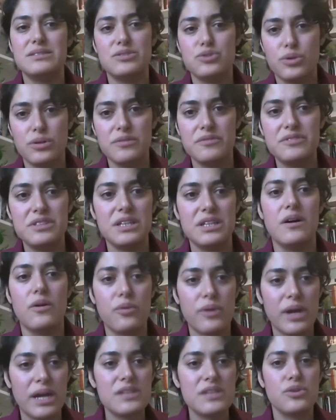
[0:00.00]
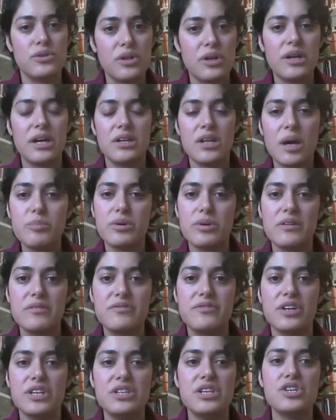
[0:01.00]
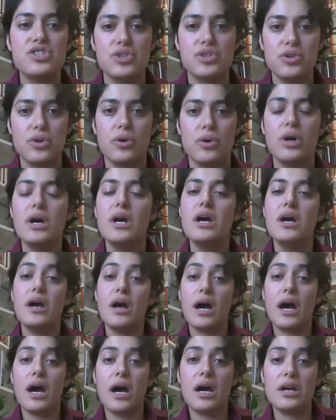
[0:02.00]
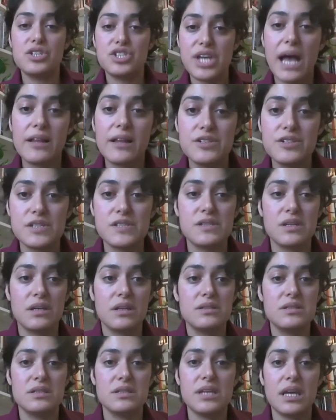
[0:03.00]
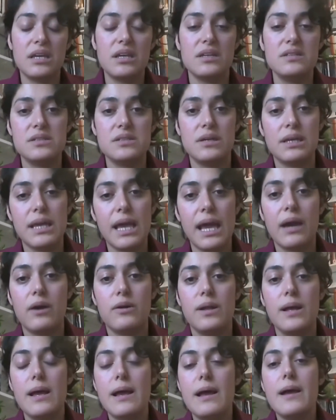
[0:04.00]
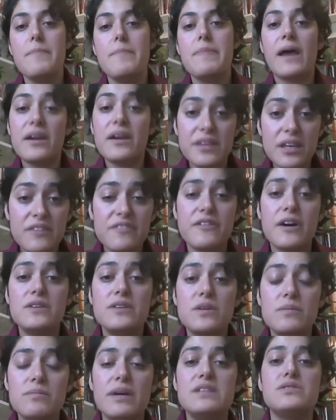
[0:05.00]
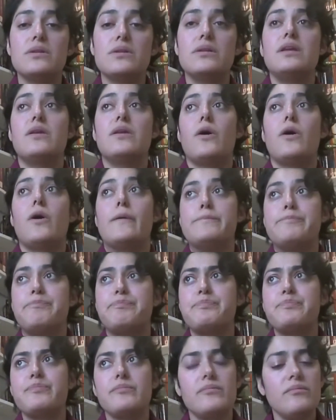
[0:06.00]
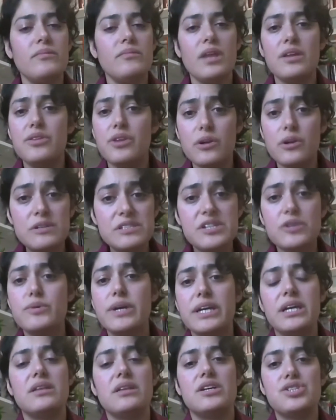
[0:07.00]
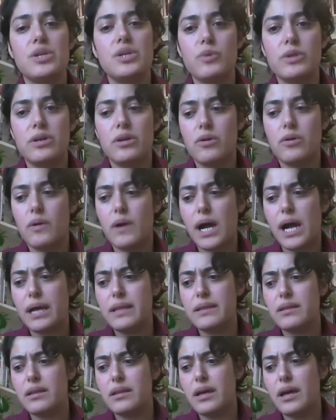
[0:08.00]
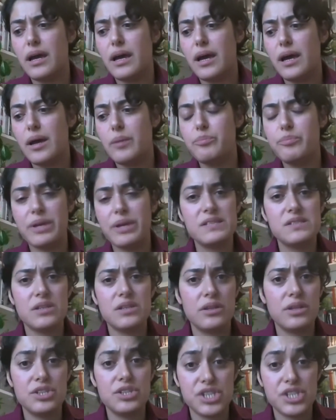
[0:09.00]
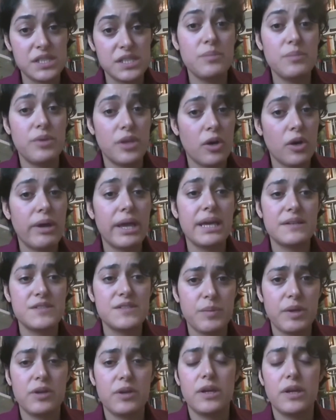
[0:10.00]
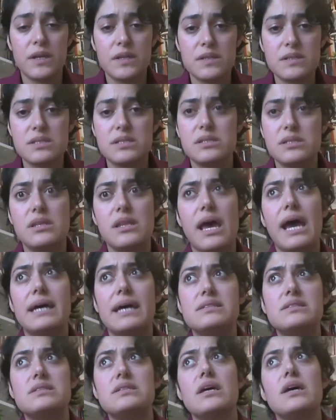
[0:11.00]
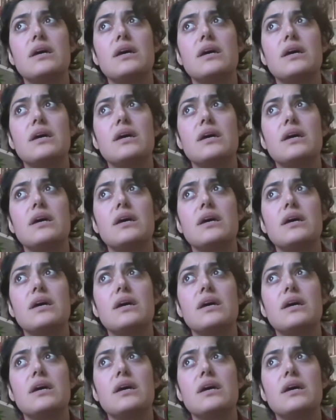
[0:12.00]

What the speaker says: sort of deal, right? So there are a number of additional challenges to take into account. I think fundamentally, though, there is a recognition within Iran, based on the JCPOA experience, that